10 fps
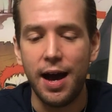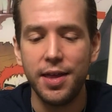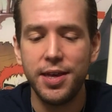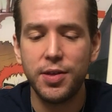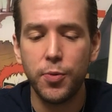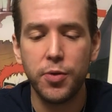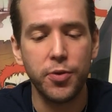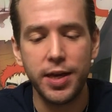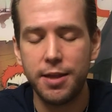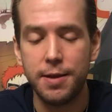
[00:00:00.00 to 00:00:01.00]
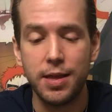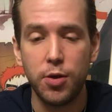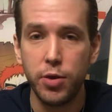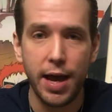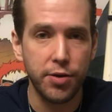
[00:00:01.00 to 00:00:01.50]
This was released in
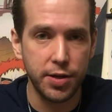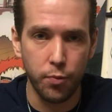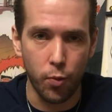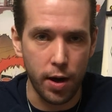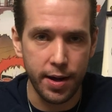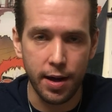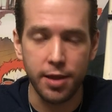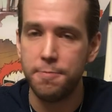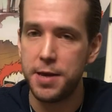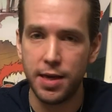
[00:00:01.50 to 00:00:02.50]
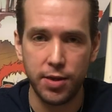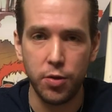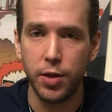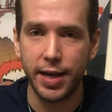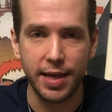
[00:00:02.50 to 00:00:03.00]
2001 on the
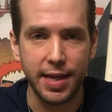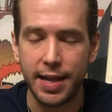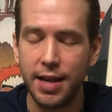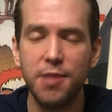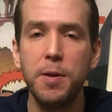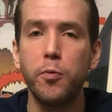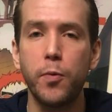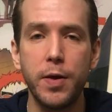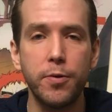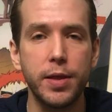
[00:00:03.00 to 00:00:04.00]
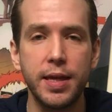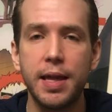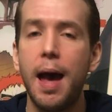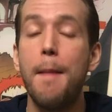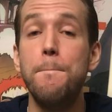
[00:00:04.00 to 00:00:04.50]
PS2, like I said, and it's been
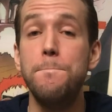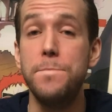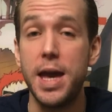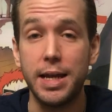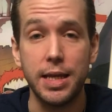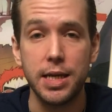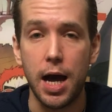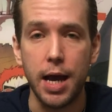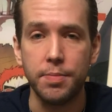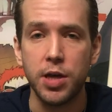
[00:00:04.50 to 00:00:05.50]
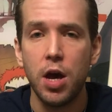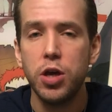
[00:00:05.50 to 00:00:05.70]
re-released many times.